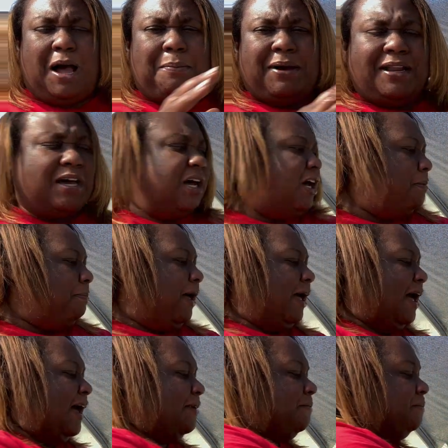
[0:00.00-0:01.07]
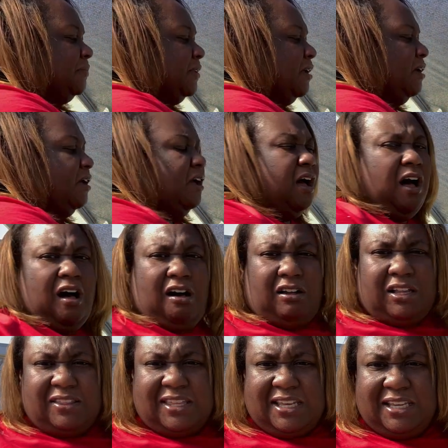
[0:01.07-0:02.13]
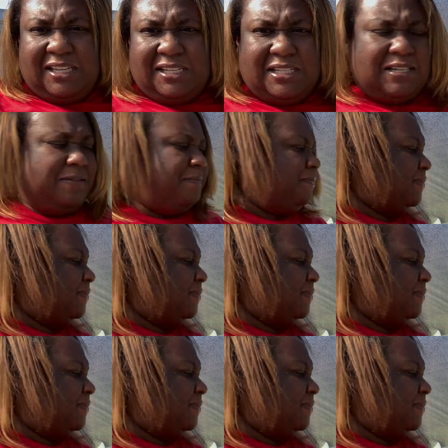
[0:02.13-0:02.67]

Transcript: I'm gonna up pot all of these